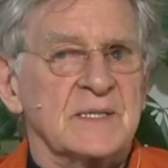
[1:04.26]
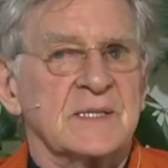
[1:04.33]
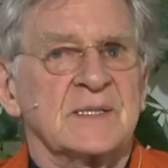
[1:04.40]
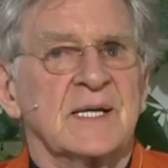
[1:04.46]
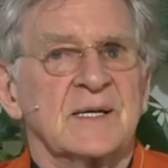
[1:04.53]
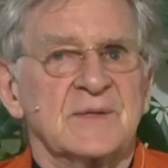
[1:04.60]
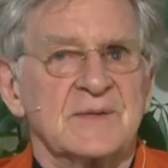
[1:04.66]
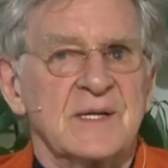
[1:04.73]

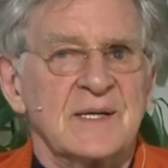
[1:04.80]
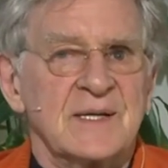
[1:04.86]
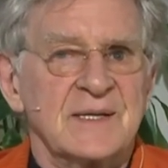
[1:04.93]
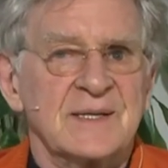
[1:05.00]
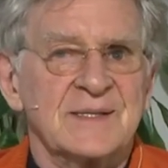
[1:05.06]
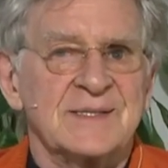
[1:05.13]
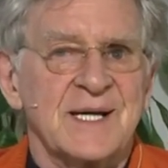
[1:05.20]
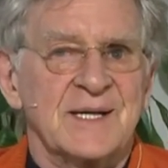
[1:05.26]

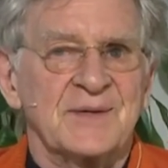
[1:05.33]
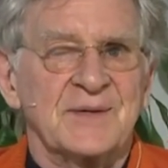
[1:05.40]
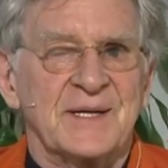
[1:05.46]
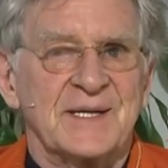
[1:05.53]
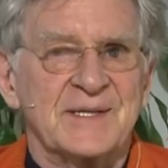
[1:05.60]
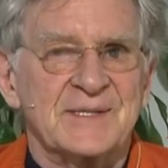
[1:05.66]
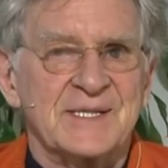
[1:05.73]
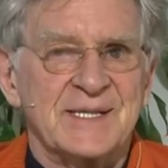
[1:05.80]
Tantra,
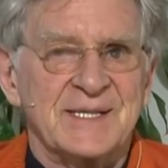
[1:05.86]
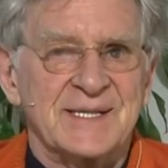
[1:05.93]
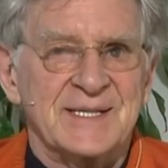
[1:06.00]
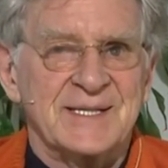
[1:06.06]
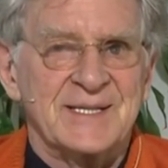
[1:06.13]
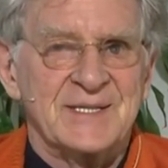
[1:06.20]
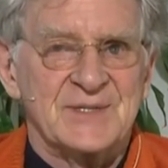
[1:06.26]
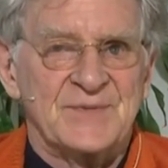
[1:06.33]
Chandrakirti, in
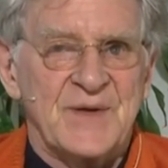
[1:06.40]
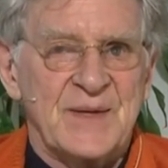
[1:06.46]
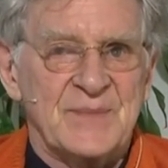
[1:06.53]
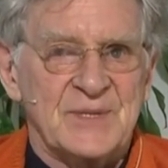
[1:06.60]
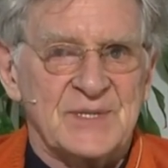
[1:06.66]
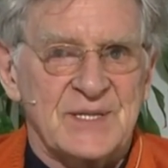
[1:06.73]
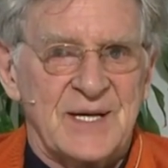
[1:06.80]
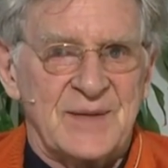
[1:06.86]
his
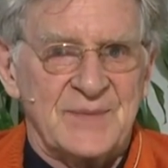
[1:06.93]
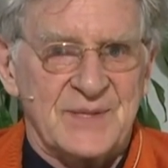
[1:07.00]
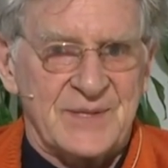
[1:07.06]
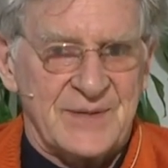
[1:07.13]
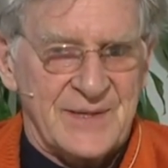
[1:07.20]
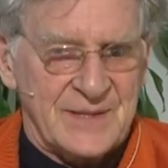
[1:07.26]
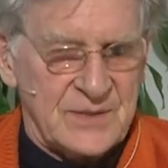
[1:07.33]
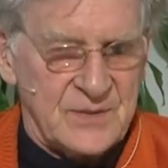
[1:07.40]
famous
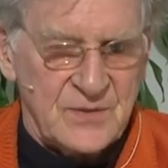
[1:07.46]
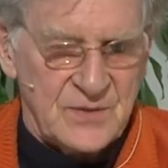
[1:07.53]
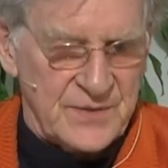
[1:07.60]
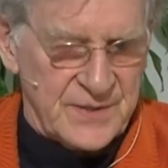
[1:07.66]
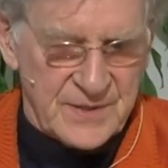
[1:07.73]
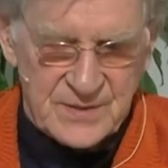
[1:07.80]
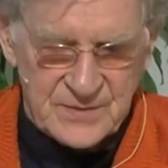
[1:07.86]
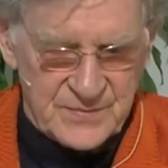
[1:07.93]
commentary on it called
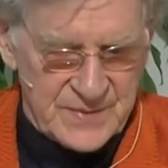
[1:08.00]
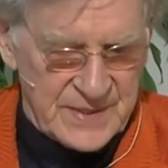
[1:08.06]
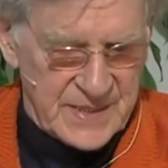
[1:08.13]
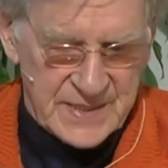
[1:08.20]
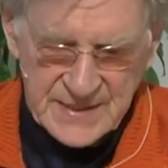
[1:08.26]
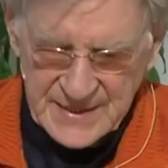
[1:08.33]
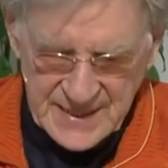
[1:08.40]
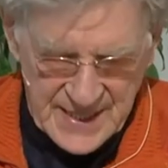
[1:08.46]
The
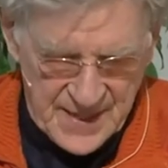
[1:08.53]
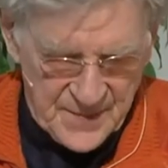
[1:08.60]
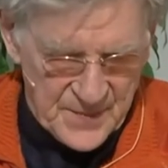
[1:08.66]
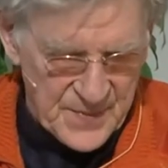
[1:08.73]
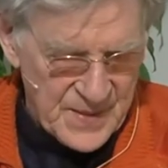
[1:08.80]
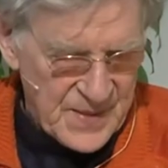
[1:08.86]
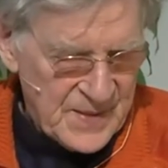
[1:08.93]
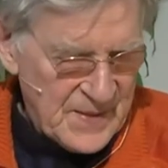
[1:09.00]
Illuminating Lamp,
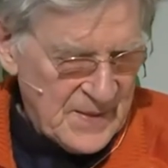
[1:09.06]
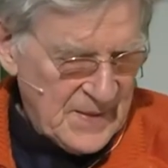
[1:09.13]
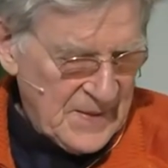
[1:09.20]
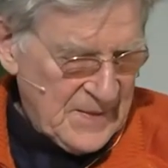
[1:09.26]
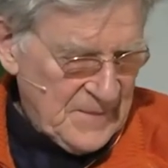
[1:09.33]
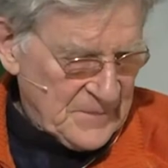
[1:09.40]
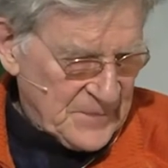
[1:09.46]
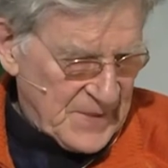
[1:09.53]

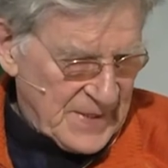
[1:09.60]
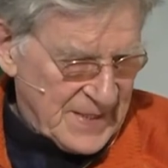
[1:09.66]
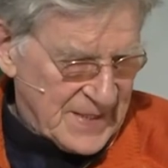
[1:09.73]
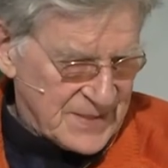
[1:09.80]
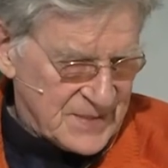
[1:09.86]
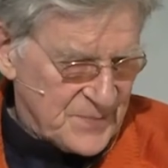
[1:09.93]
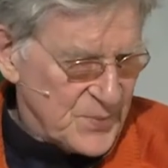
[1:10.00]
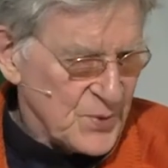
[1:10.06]
he
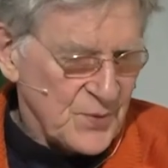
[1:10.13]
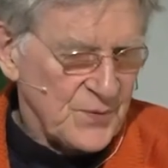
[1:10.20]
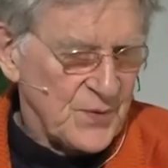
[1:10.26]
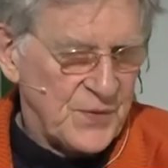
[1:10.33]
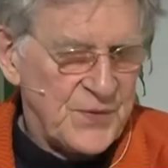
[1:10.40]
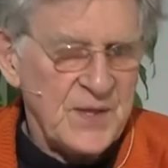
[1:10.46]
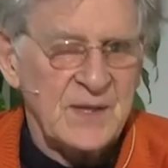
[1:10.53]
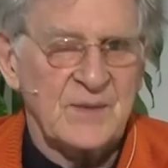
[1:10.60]
has a beautiful
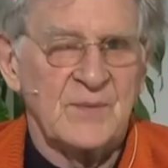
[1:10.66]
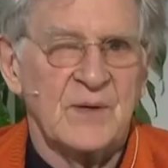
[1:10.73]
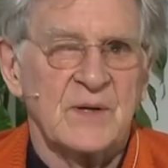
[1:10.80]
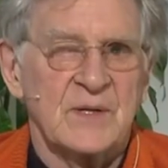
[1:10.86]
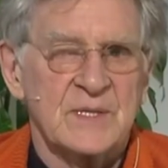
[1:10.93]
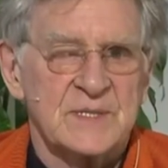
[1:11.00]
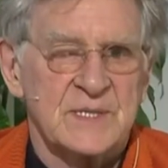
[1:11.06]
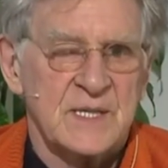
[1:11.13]
thing where
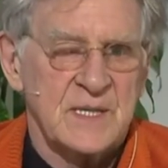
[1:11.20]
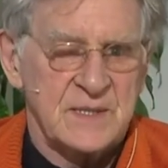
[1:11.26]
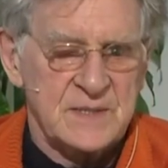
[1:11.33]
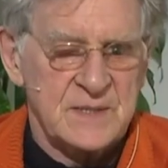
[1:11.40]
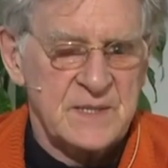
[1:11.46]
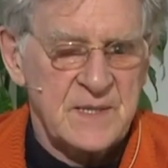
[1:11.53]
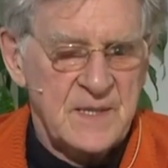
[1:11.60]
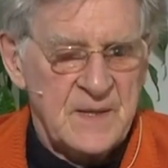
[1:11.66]
he
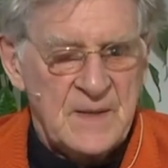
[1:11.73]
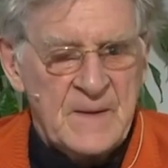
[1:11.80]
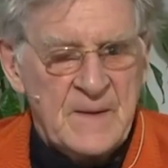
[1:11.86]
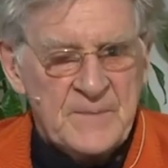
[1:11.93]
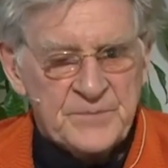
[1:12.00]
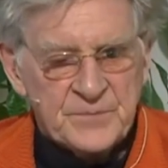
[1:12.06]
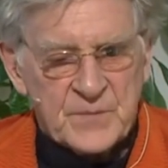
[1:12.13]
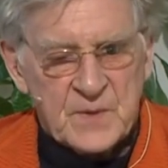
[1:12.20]
says,
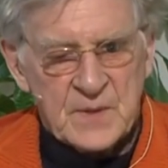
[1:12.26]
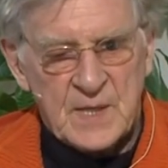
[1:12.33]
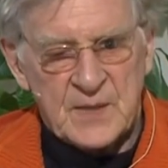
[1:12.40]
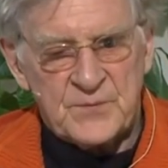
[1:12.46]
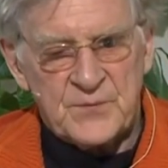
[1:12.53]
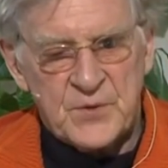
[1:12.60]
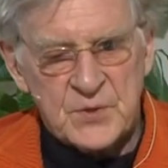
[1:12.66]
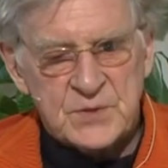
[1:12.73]
that
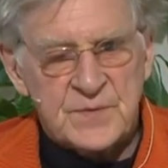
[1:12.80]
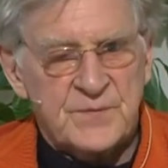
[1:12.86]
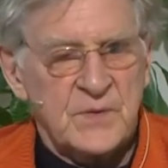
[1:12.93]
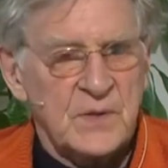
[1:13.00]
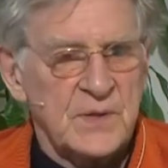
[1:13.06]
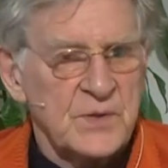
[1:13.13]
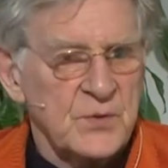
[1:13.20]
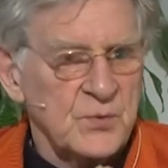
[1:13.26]
first of
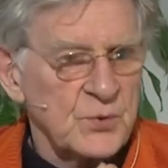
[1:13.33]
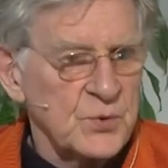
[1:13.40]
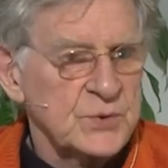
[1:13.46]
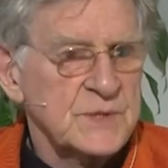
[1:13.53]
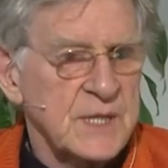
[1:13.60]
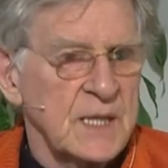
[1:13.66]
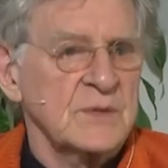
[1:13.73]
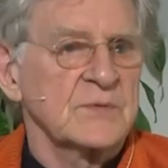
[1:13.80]
all, in the
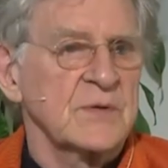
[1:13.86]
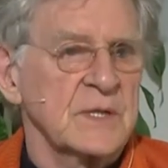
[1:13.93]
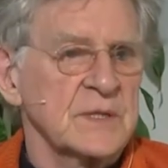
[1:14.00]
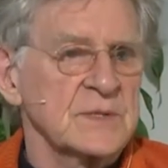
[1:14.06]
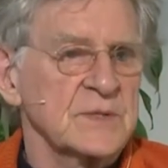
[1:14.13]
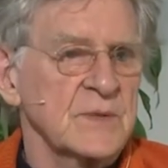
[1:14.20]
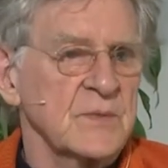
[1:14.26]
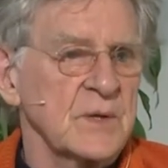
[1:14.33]
root
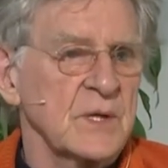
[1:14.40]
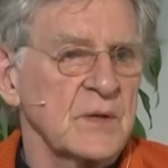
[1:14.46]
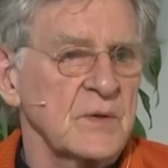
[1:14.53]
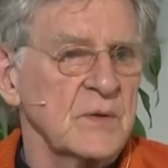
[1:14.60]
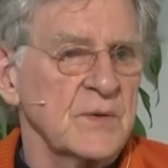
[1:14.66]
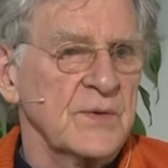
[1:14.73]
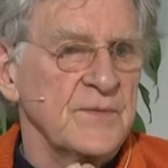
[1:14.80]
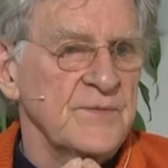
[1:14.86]
tantras, what are
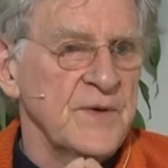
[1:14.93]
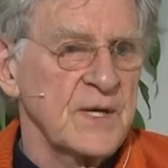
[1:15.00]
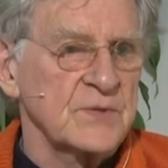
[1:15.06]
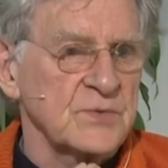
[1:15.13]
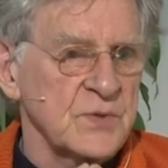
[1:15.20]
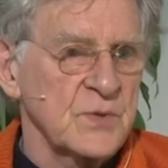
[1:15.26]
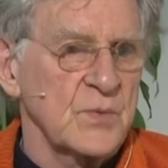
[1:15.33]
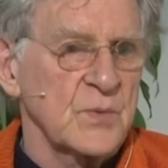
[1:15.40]
called the
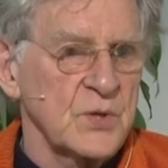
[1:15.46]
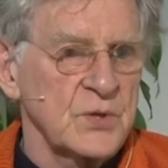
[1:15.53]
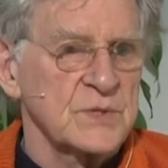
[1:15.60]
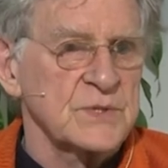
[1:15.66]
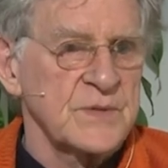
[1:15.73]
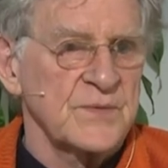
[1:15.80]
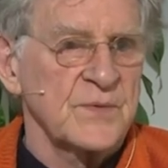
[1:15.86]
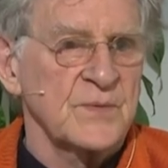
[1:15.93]
Vajra
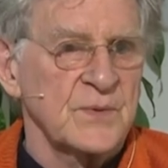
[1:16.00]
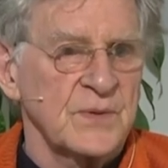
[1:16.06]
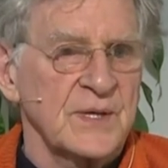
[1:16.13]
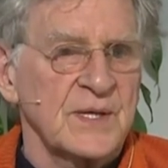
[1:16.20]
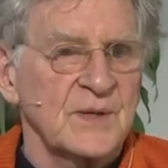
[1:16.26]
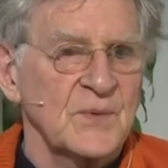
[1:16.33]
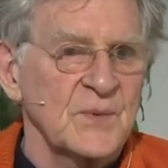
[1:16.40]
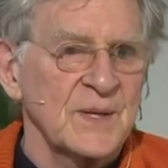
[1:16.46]
words of the root.
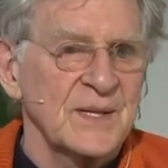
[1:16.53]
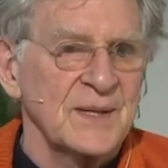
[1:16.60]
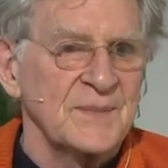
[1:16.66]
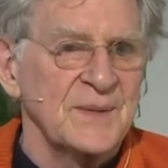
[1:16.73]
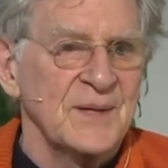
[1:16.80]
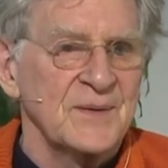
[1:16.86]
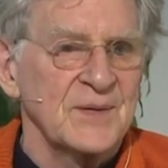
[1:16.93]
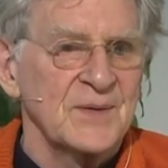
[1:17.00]
Hello, William,
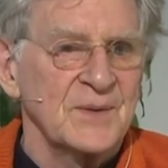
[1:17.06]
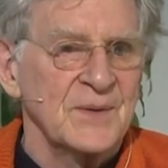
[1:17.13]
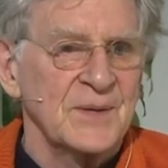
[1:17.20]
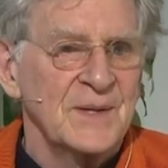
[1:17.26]
how are you?